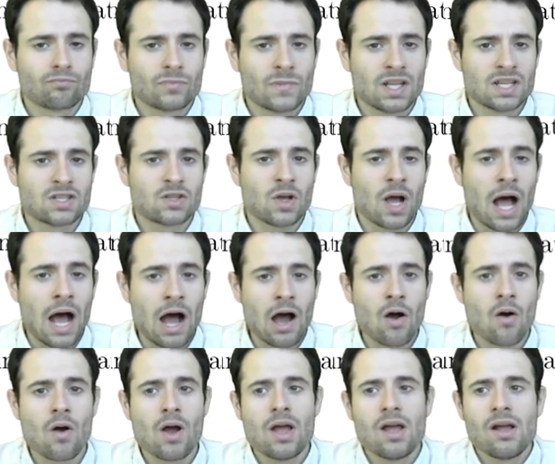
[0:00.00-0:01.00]
This is
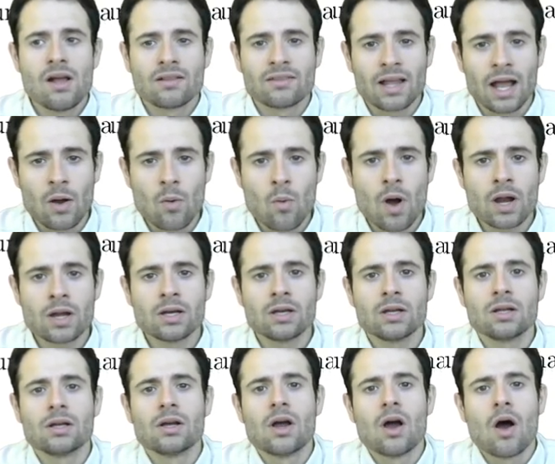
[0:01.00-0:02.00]
how
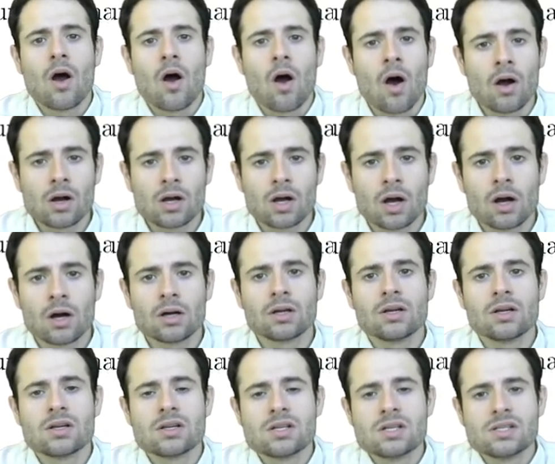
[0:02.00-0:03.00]
Taiwan, Hong
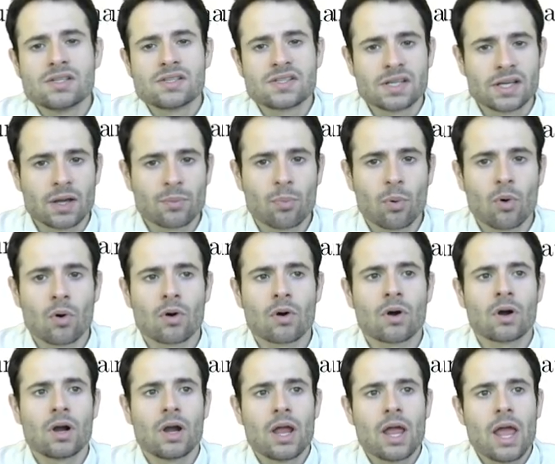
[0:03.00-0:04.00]
Kong,
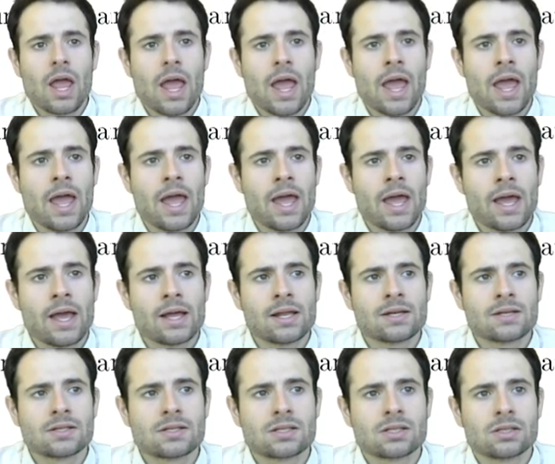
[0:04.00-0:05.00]
Singapore,
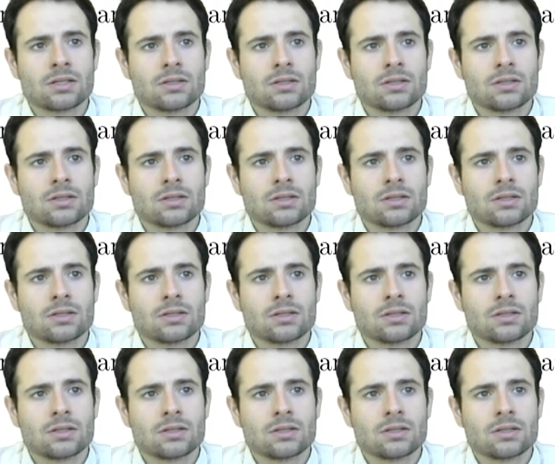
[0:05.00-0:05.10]
and